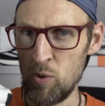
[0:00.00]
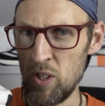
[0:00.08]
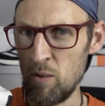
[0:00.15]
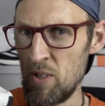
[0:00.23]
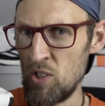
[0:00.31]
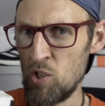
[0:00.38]

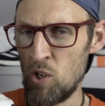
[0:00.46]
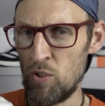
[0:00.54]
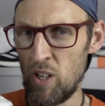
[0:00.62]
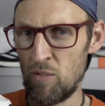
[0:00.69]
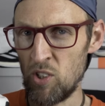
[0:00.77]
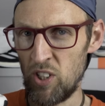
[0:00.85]
with the
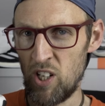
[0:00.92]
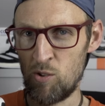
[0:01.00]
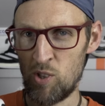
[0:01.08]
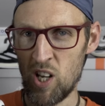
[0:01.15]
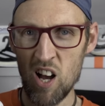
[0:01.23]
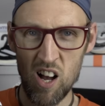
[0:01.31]
midsole, they've got the
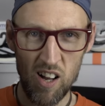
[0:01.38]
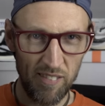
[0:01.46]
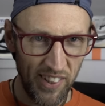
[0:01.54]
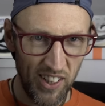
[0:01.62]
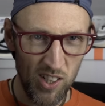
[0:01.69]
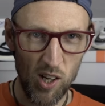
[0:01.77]
old
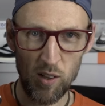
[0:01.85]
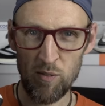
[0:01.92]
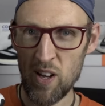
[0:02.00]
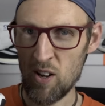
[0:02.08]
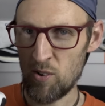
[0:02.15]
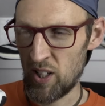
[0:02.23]
carving
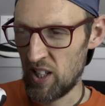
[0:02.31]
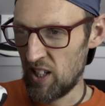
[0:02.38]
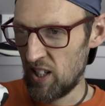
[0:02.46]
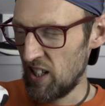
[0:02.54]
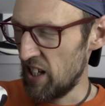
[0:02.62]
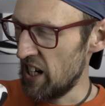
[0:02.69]
knife out
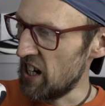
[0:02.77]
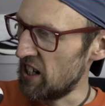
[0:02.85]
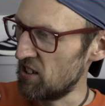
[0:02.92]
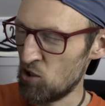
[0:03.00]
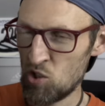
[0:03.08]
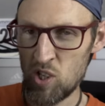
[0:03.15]

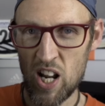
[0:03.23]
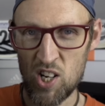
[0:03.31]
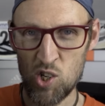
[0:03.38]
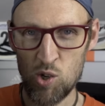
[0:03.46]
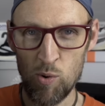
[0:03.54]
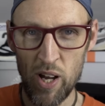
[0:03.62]
and
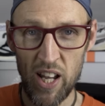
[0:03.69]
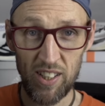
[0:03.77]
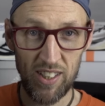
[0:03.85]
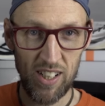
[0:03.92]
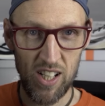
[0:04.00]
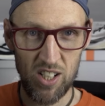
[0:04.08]
slashed away
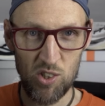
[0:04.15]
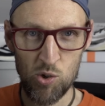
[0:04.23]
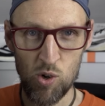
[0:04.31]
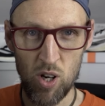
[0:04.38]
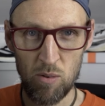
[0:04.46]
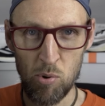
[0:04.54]
at the Light
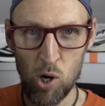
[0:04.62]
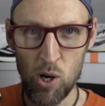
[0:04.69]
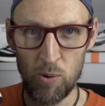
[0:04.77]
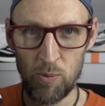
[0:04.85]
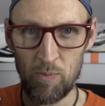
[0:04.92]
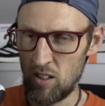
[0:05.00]
Strike
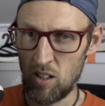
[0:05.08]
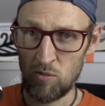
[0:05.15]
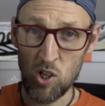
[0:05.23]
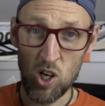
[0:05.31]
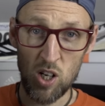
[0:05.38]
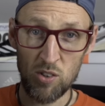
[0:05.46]
Pro.
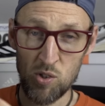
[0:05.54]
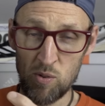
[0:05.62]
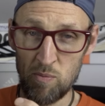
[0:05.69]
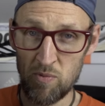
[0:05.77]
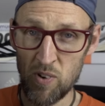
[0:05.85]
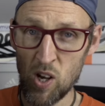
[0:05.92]
They've carved
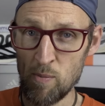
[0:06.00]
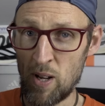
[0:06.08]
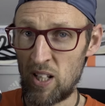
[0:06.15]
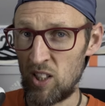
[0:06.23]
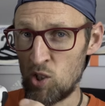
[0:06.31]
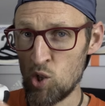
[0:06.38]
some foam
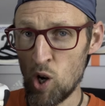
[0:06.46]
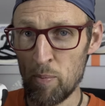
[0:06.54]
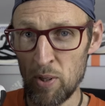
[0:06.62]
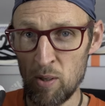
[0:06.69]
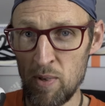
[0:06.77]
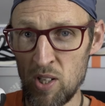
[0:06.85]
out the
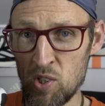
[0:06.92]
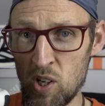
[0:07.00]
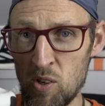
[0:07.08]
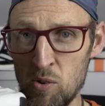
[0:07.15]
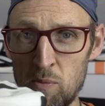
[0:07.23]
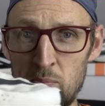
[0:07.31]
top of the
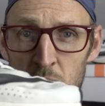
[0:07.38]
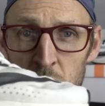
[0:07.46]
midsole,